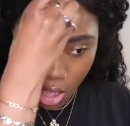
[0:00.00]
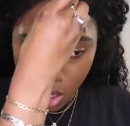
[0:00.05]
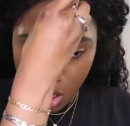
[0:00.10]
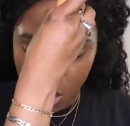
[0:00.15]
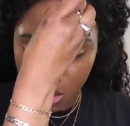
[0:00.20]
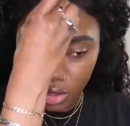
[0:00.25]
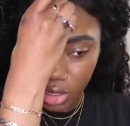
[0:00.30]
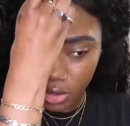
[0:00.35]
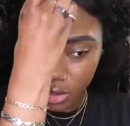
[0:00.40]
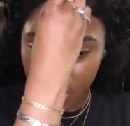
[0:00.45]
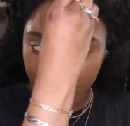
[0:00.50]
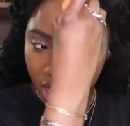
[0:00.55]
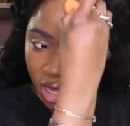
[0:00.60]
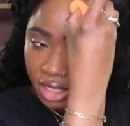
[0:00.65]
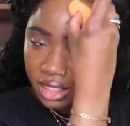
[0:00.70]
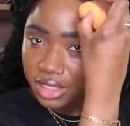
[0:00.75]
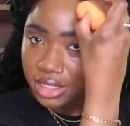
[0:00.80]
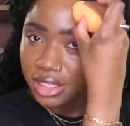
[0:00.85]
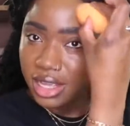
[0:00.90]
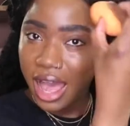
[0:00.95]
Okay, you
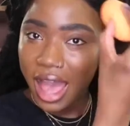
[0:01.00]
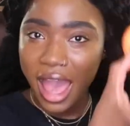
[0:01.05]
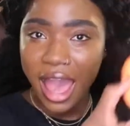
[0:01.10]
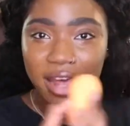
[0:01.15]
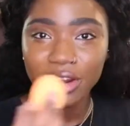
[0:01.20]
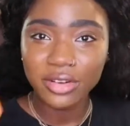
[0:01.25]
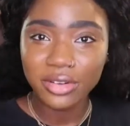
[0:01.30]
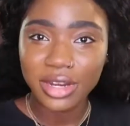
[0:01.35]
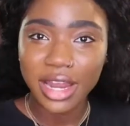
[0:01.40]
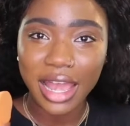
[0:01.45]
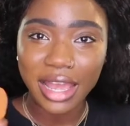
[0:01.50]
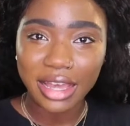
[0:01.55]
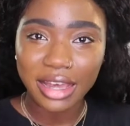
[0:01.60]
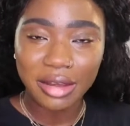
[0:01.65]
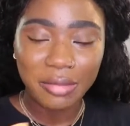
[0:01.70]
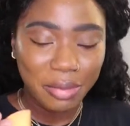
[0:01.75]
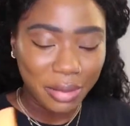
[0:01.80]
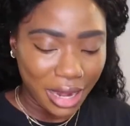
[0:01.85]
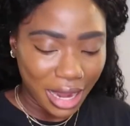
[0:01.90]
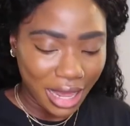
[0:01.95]
guys, I don't like
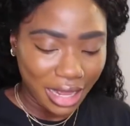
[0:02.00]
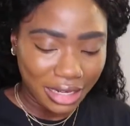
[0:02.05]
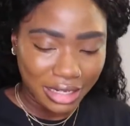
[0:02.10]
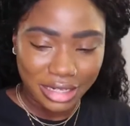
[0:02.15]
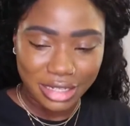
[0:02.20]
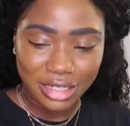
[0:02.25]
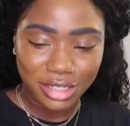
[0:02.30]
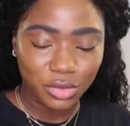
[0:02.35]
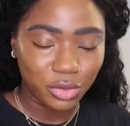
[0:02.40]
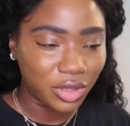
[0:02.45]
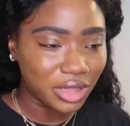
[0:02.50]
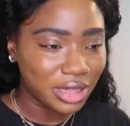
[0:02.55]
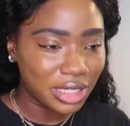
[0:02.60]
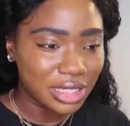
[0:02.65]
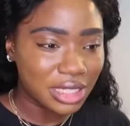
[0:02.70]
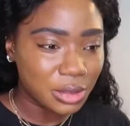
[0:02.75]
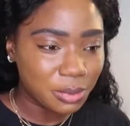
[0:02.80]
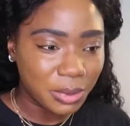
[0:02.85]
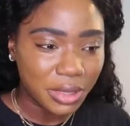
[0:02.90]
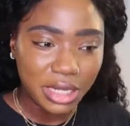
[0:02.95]
applying this with the
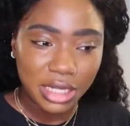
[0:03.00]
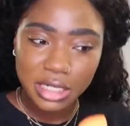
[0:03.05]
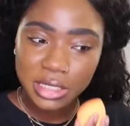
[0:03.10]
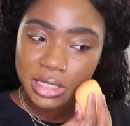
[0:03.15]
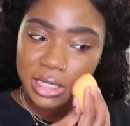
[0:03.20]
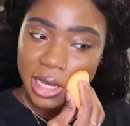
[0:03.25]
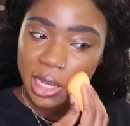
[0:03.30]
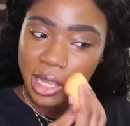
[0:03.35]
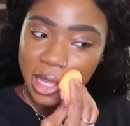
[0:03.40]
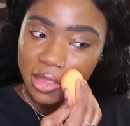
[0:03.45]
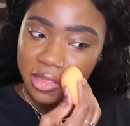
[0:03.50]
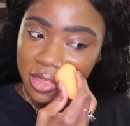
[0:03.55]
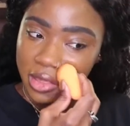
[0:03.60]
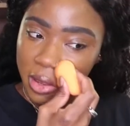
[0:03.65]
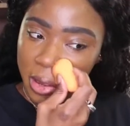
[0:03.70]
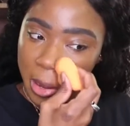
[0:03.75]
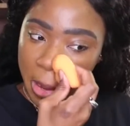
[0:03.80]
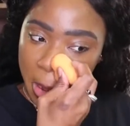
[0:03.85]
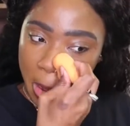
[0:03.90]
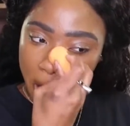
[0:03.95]
sponge
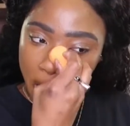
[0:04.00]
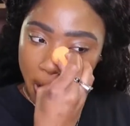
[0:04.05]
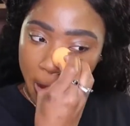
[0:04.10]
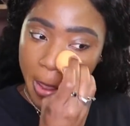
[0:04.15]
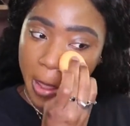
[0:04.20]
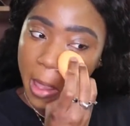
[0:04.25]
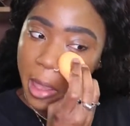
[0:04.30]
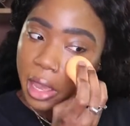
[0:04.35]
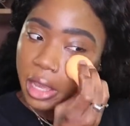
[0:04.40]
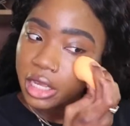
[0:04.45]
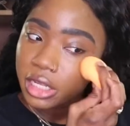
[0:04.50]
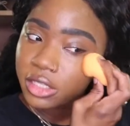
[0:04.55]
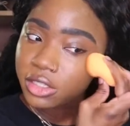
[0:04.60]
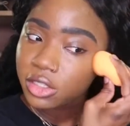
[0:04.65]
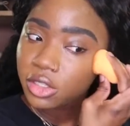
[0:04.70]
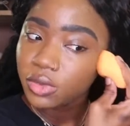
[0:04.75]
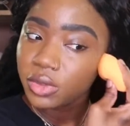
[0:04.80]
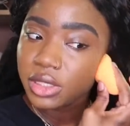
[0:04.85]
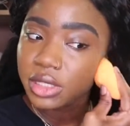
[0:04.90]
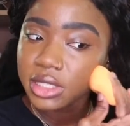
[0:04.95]
either. It's
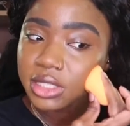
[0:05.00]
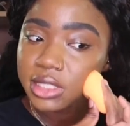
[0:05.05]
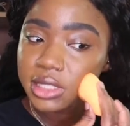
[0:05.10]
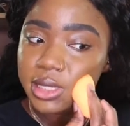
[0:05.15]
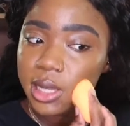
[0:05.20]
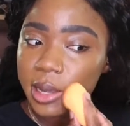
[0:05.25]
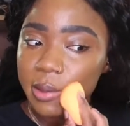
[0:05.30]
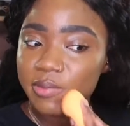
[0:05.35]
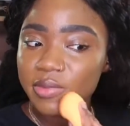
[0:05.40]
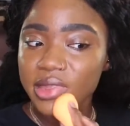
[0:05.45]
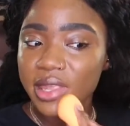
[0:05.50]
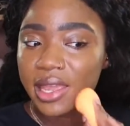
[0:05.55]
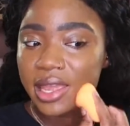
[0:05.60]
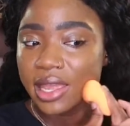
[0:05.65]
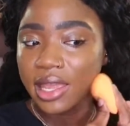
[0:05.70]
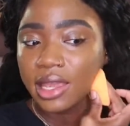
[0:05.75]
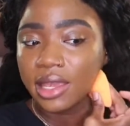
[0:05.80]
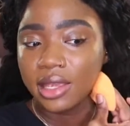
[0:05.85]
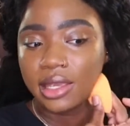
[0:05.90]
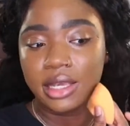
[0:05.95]
doing the same
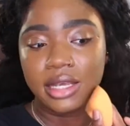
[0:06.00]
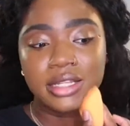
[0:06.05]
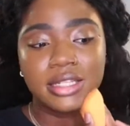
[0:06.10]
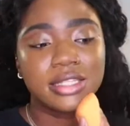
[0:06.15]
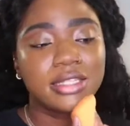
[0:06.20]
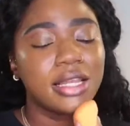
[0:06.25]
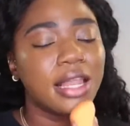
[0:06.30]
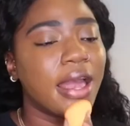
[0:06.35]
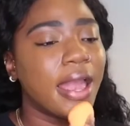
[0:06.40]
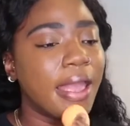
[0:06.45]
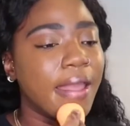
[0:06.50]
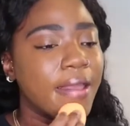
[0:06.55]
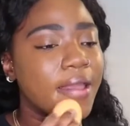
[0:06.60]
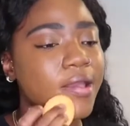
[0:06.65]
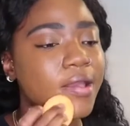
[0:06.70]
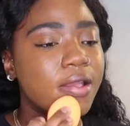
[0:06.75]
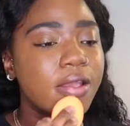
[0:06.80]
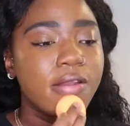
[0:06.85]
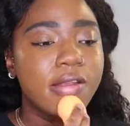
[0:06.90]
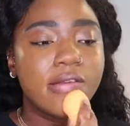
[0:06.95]
thing. It's
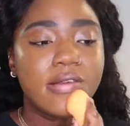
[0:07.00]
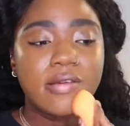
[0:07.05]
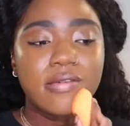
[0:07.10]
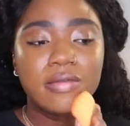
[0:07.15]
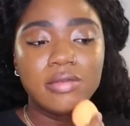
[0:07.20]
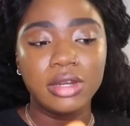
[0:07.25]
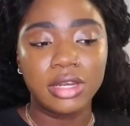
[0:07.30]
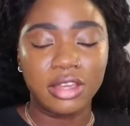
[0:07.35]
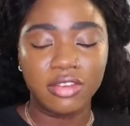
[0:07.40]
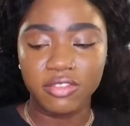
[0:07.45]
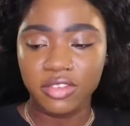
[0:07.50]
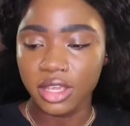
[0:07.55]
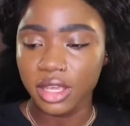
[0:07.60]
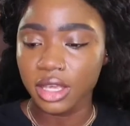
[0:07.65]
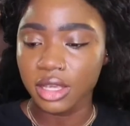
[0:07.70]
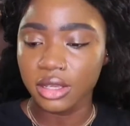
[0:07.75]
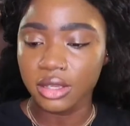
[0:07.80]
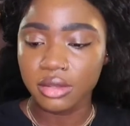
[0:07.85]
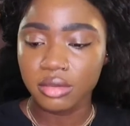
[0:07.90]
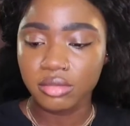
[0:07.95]
like
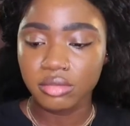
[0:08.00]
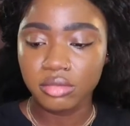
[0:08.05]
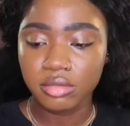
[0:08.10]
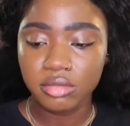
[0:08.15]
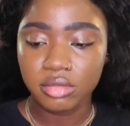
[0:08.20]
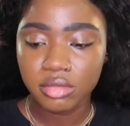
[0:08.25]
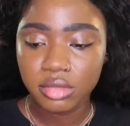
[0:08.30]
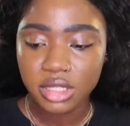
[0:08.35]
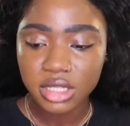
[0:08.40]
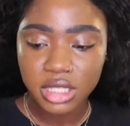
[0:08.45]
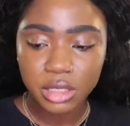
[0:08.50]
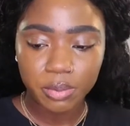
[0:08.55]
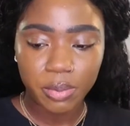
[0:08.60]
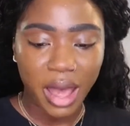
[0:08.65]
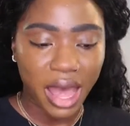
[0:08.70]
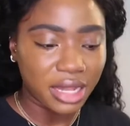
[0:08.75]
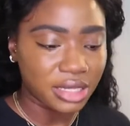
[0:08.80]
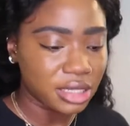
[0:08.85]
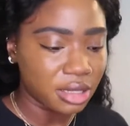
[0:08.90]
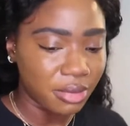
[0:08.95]
leaving
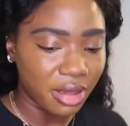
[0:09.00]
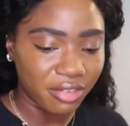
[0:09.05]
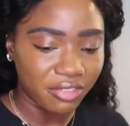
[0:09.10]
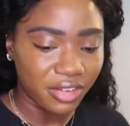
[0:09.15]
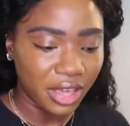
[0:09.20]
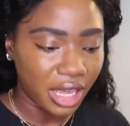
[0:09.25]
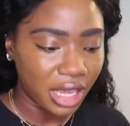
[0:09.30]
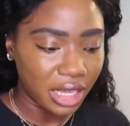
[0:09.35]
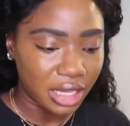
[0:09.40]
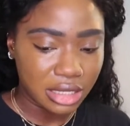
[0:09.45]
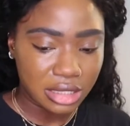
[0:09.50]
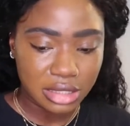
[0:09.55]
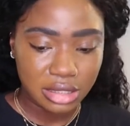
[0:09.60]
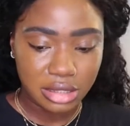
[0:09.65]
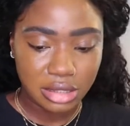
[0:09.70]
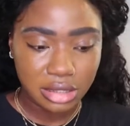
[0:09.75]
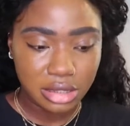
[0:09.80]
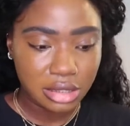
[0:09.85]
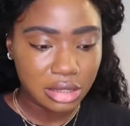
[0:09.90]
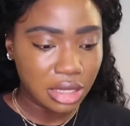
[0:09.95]
spots on my face.